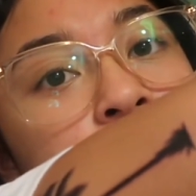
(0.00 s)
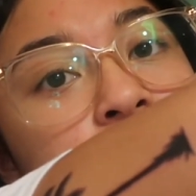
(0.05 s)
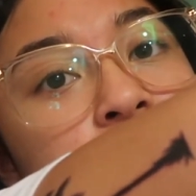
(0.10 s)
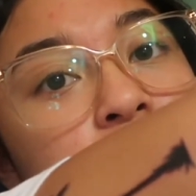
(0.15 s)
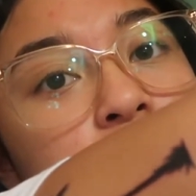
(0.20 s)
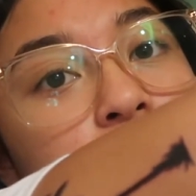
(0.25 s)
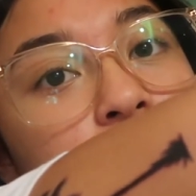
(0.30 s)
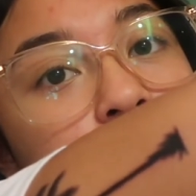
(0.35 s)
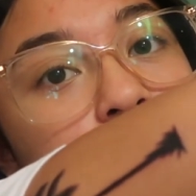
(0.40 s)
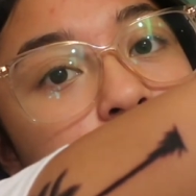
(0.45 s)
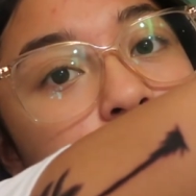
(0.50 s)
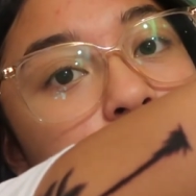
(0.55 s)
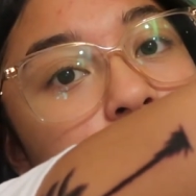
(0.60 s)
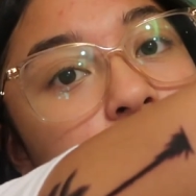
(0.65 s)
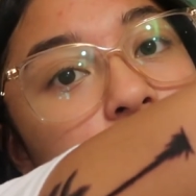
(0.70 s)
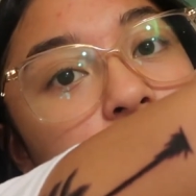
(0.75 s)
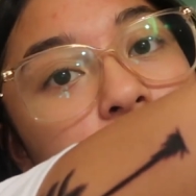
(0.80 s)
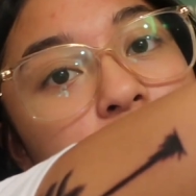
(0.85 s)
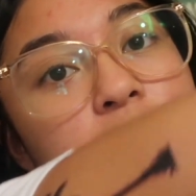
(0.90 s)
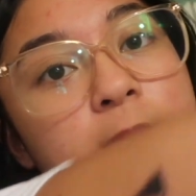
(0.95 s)
So that's why I
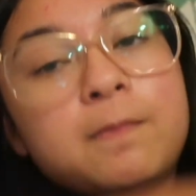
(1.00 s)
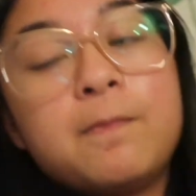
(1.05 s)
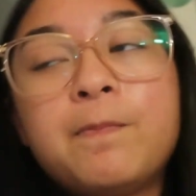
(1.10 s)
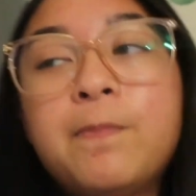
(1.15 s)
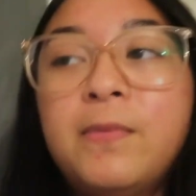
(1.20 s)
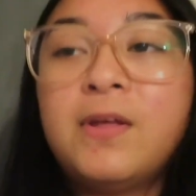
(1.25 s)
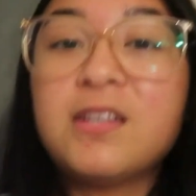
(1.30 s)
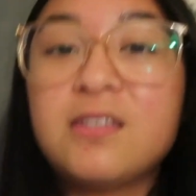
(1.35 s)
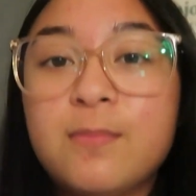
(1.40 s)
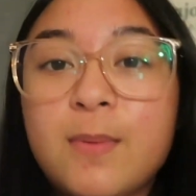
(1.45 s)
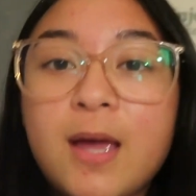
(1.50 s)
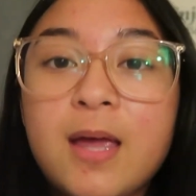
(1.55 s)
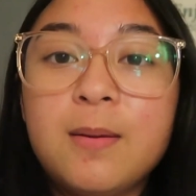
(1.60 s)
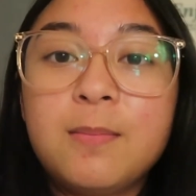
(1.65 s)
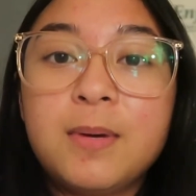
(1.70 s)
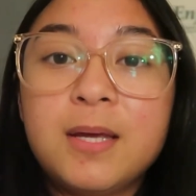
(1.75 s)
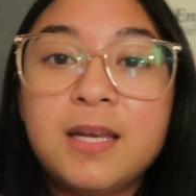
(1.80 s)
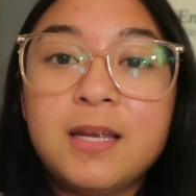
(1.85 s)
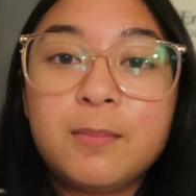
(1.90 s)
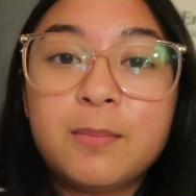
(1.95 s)
got it. That's my
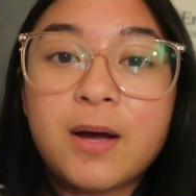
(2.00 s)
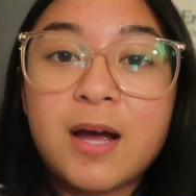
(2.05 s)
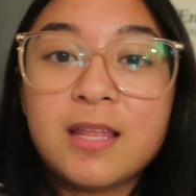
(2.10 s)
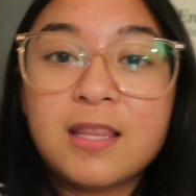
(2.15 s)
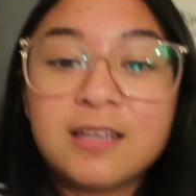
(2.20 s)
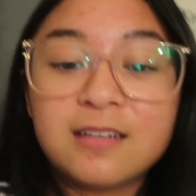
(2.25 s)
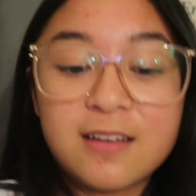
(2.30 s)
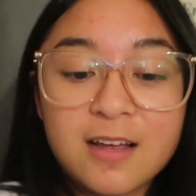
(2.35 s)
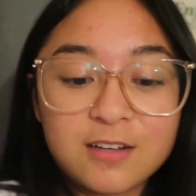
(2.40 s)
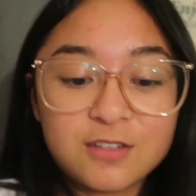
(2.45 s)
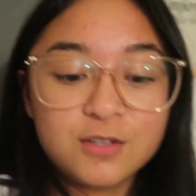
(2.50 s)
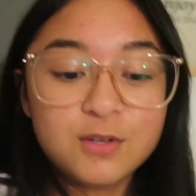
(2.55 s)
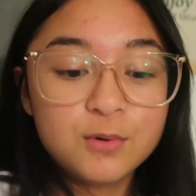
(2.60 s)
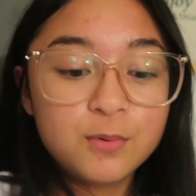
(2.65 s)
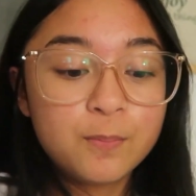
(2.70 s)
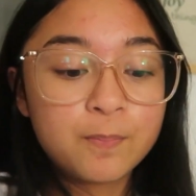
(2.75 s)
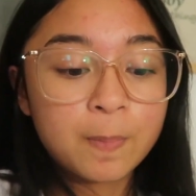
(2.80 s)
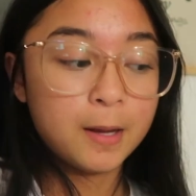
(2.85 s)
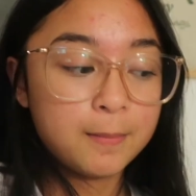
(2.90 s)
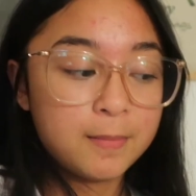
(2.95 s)
meaning behind that
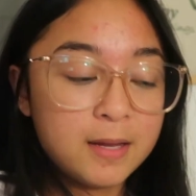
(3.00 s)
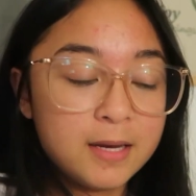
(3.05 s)
tattoo. My